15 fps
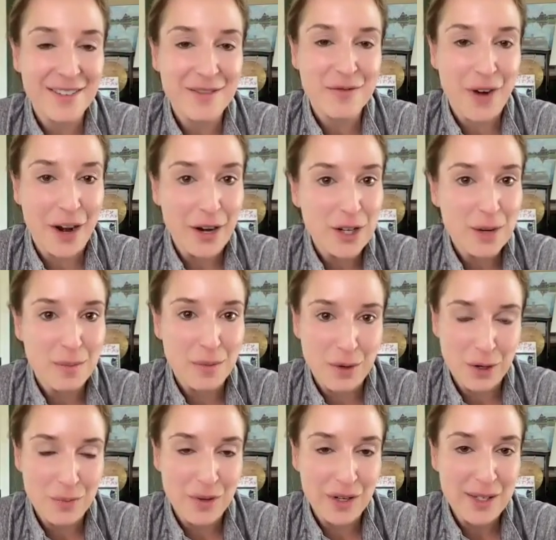friendship
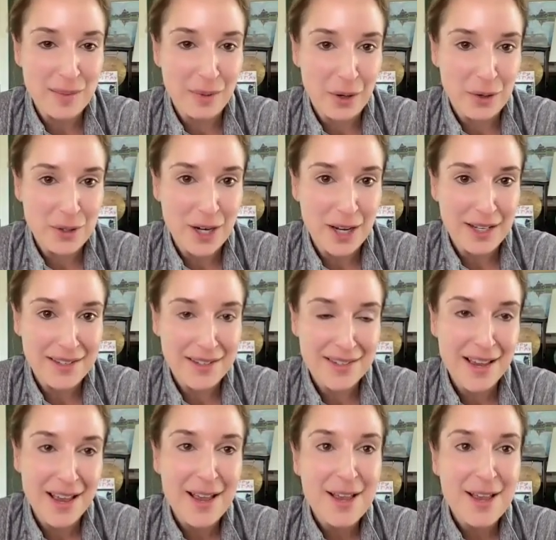group explosions.